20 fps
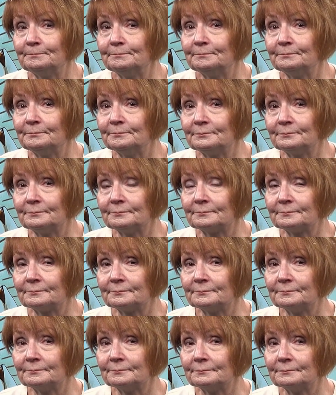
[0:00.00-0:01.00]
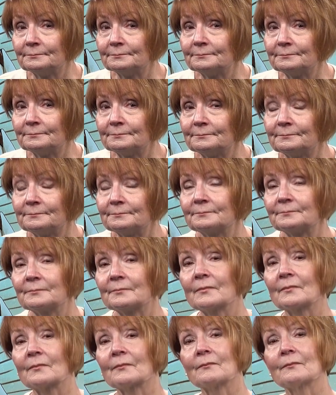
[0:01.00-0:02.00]

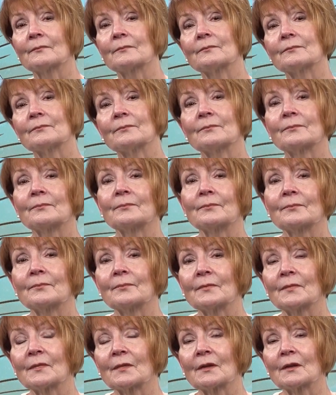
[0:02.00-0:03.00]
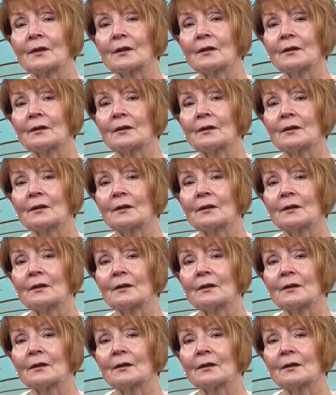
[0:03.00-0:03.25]
Nobody speaks.